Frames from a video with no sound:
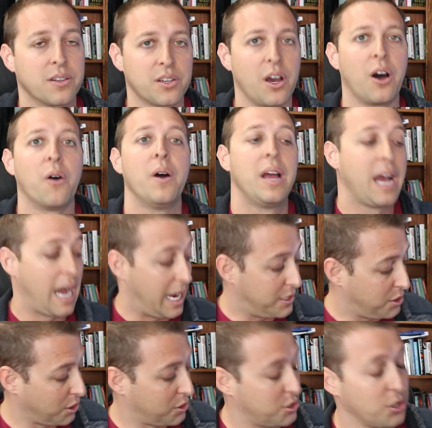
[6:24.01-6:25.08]
So I
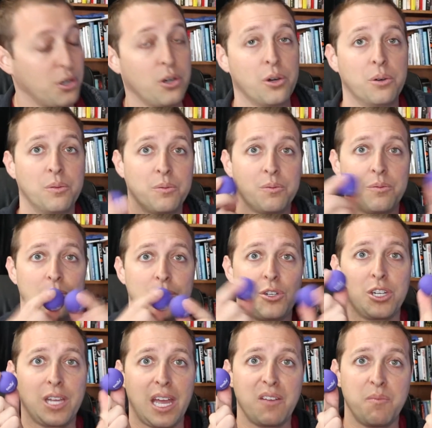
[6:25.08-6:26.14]
took two,
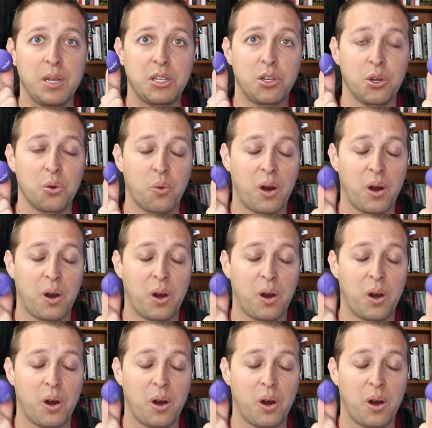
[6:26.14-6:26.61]
she gave me two,